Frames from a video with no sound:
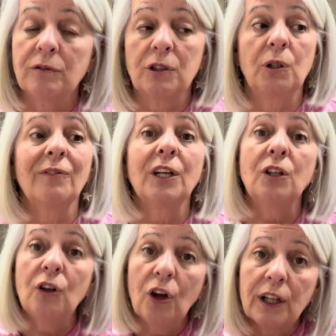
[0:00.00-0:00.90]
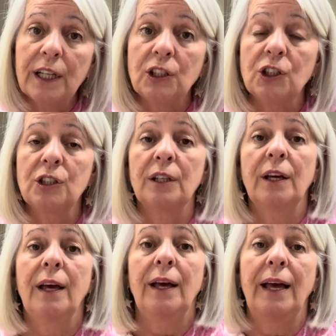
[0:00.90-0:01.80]
So you've acknowledged
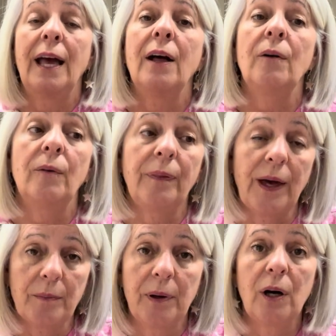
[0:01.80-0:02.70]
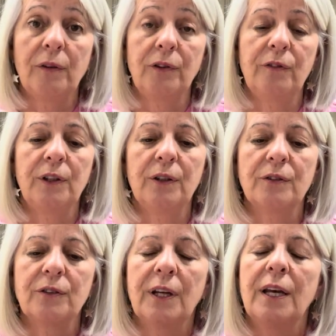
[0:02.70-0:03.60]
how that part of you feels.